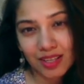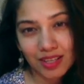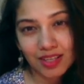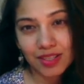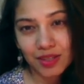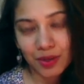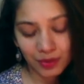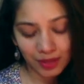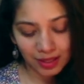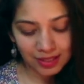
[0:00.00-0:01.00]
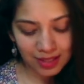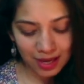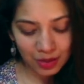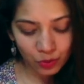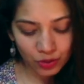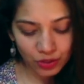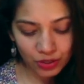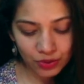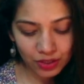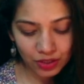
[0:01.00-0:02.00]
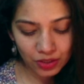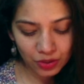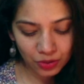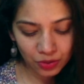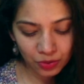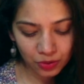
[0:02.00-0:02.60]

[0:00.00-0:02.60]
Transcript: So that's that. What you need to,